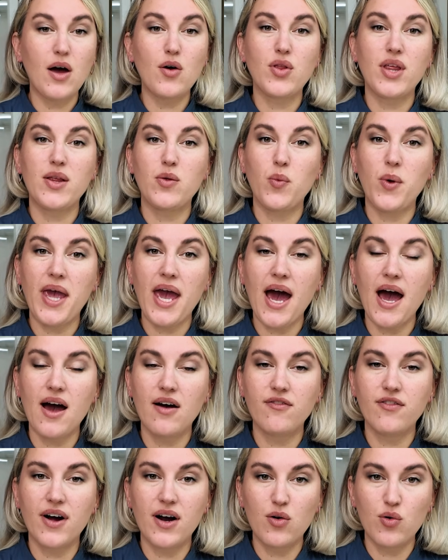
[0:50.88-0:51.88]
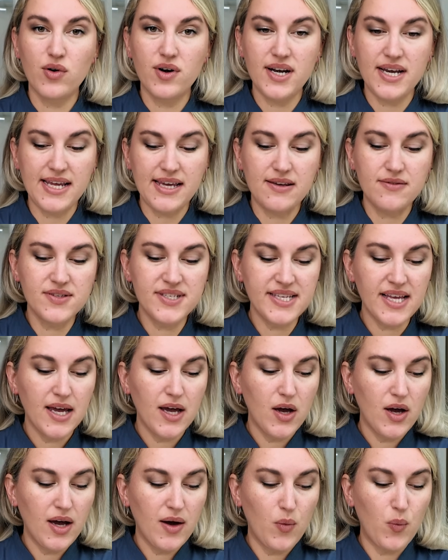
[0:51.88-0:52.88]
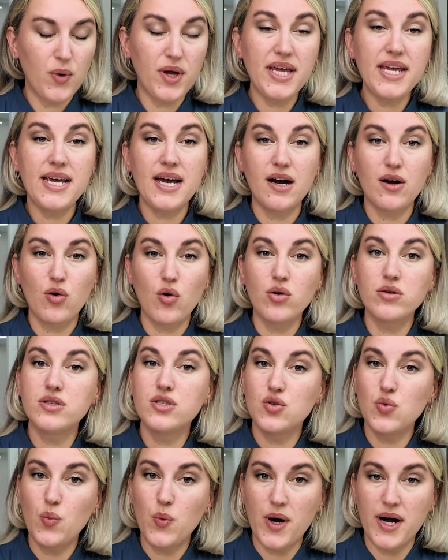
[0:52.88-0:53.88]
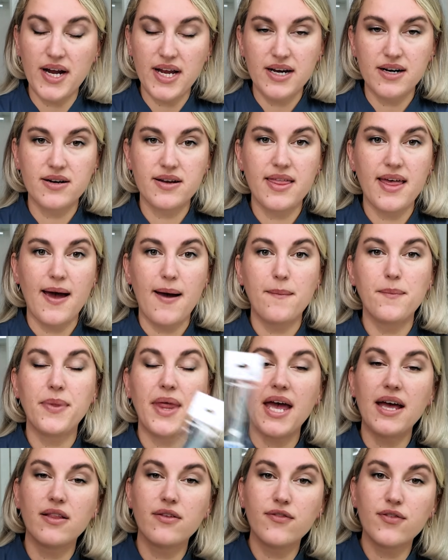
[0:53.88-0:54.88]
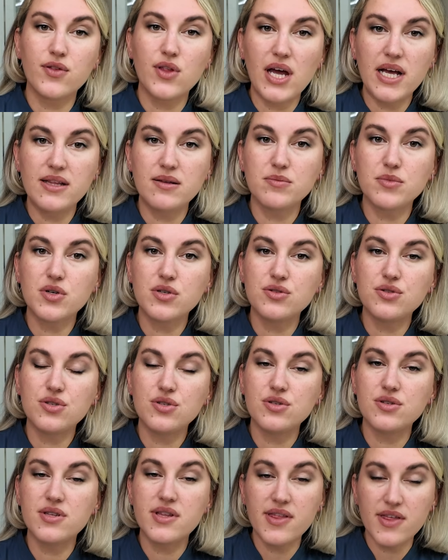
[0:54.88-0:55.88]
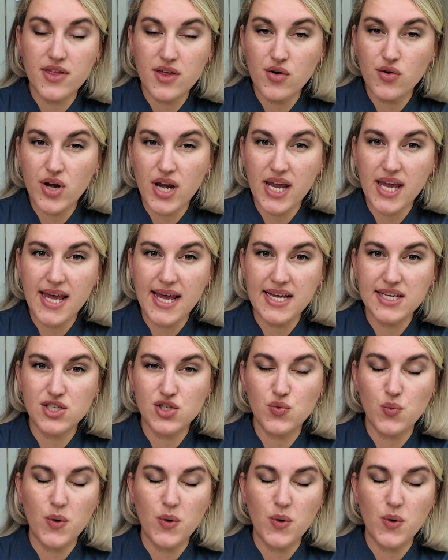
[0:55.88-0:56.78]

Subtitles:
Now that we have our leaves, we are going to wire them, and for that I'm going to use 30 gauge